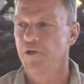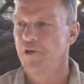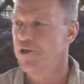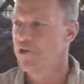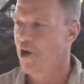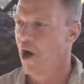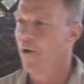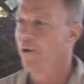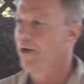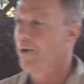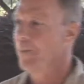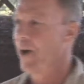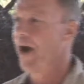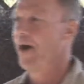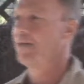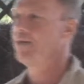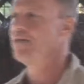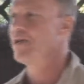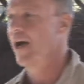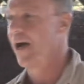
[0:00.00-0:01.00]
showing
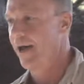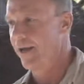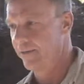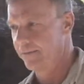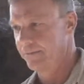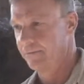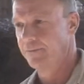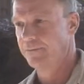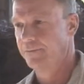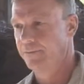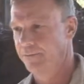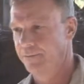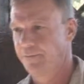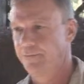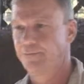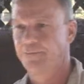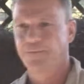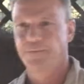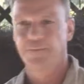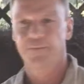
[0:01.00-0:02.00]
bonsai.
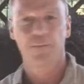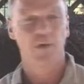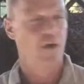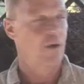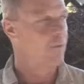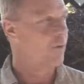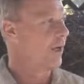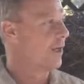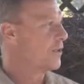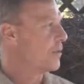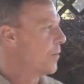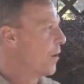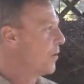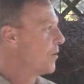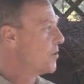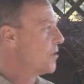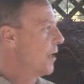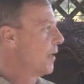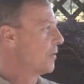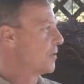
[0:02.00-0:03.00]
We'll let the
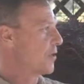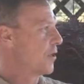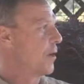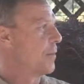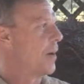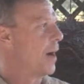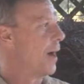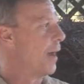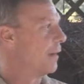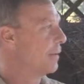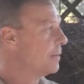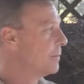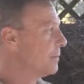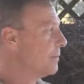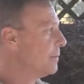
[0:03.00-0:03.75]
motorcycles go by.